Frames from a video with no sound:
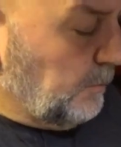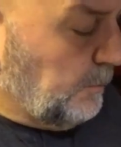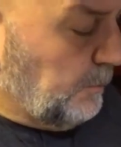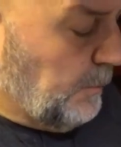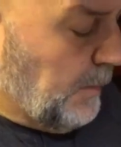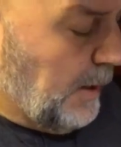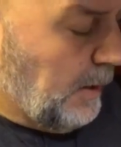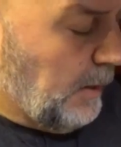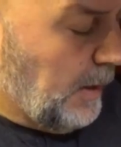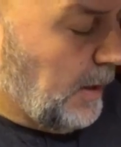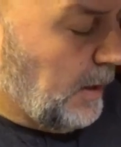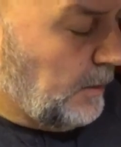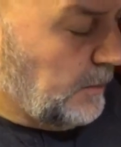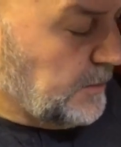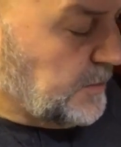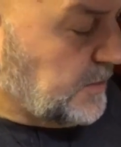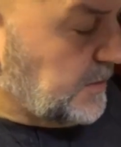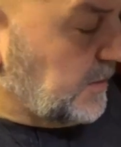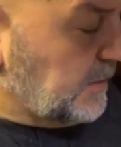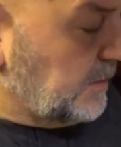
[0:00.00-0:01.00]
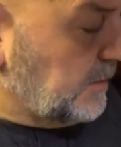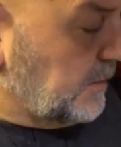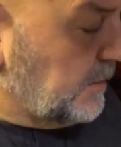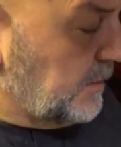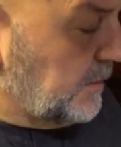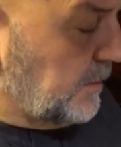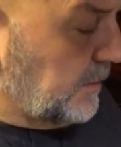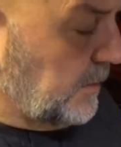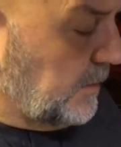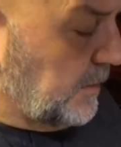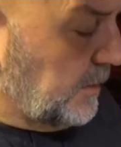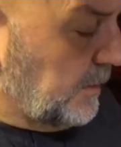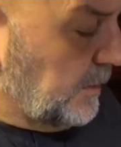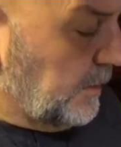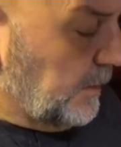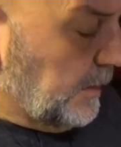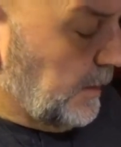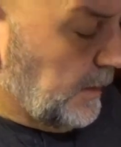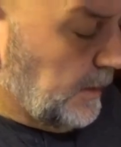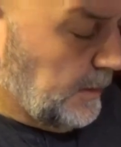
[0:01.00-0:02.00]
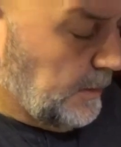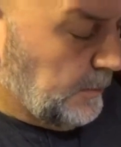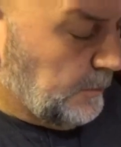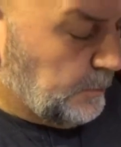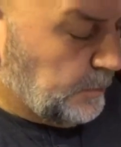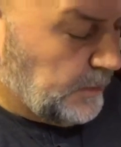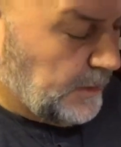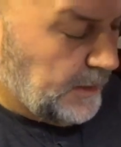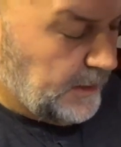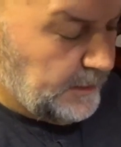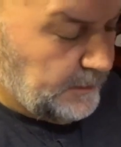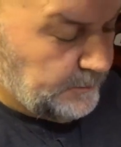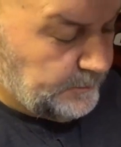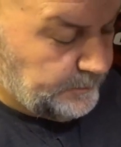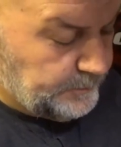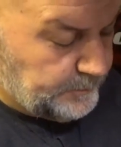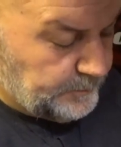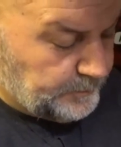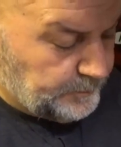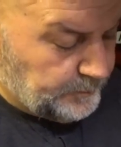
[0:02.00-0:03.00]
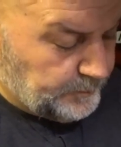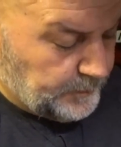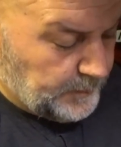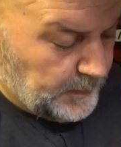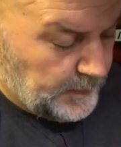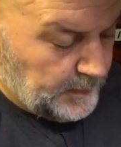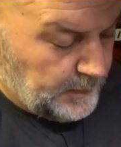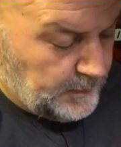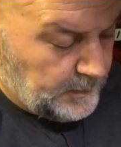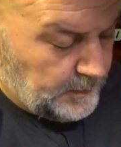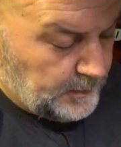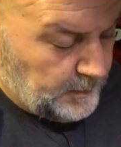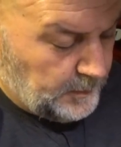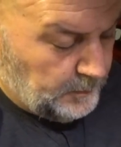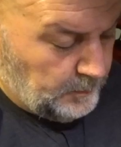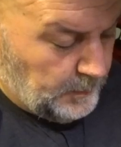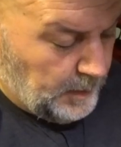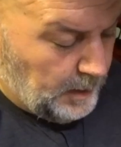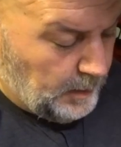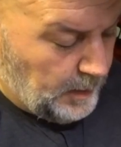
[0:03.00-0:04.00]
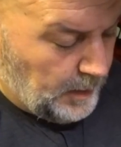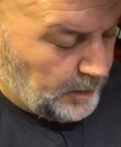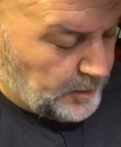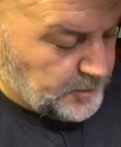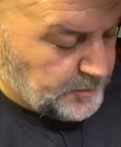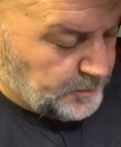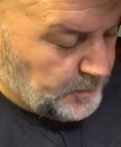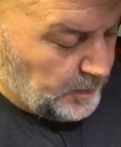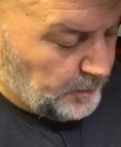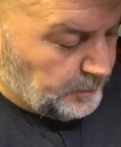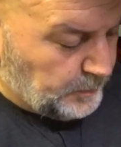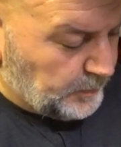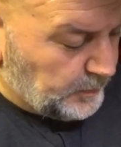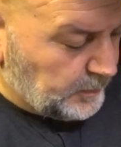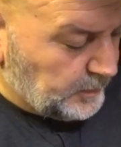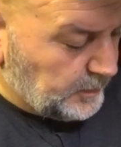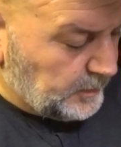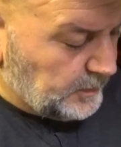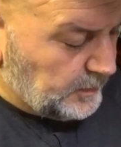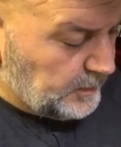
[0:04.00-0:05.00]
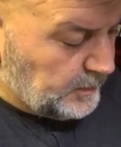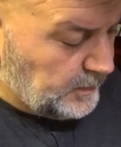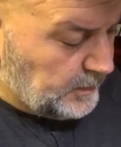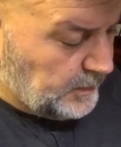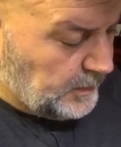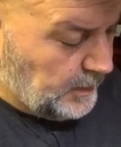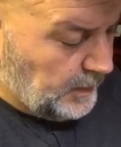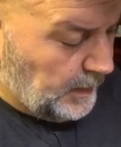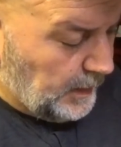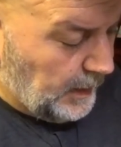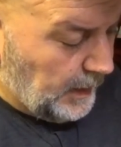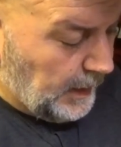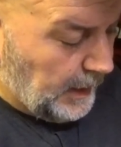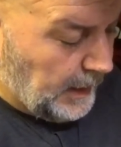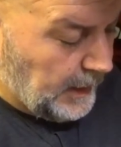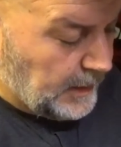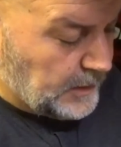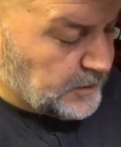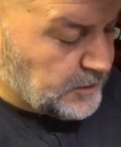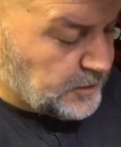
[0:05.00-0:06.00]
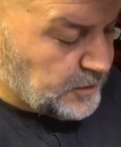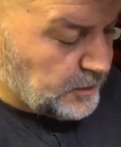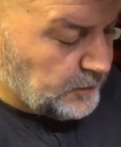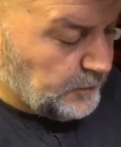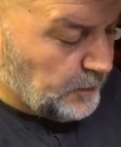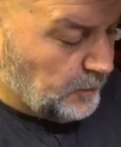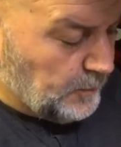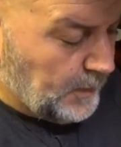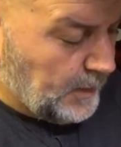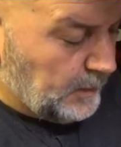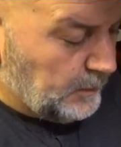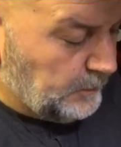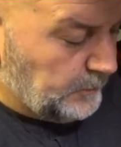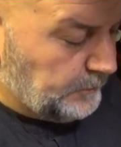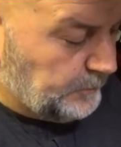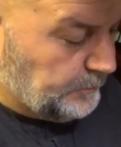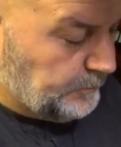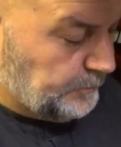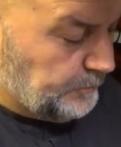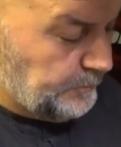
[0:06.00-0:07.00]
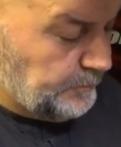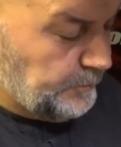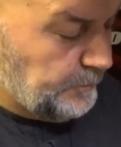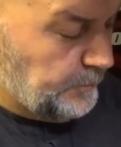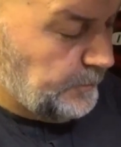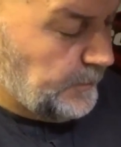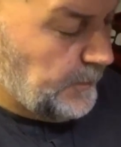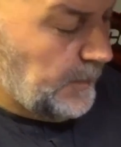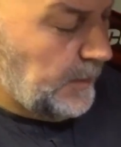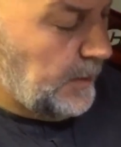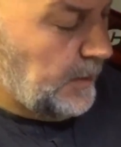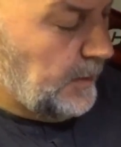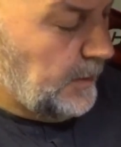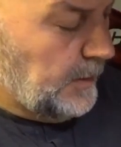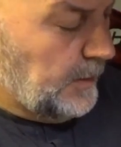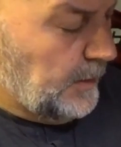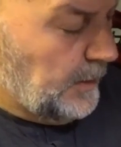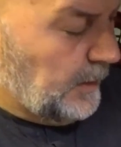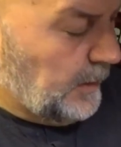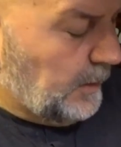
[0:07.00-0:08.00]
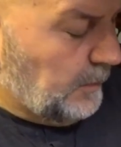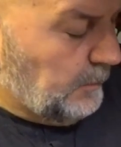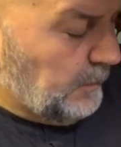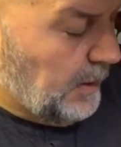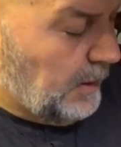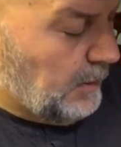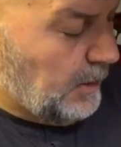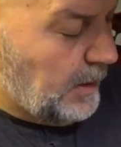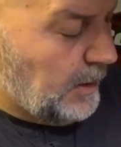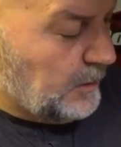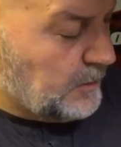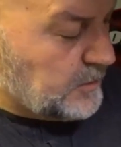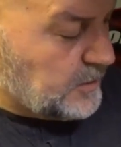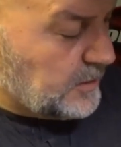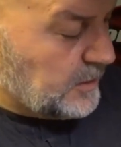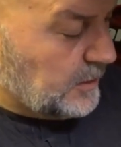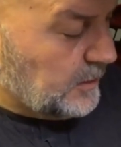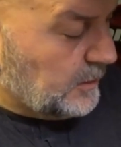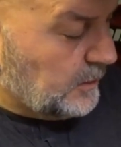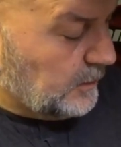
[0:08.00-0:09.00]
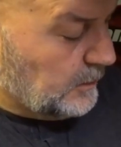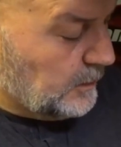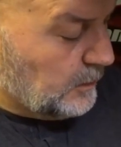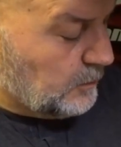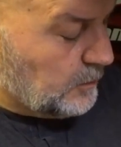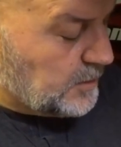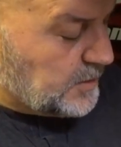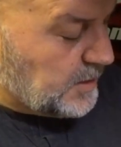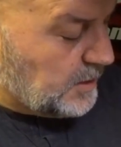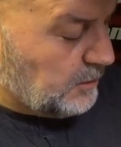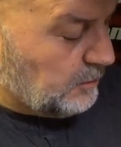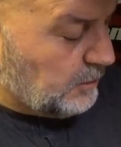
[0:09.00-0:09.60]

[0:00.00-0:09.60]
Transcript: BOWHOUSE plate, BOWHOUSE bumper and servo mount, and BOWHOUSE lower center of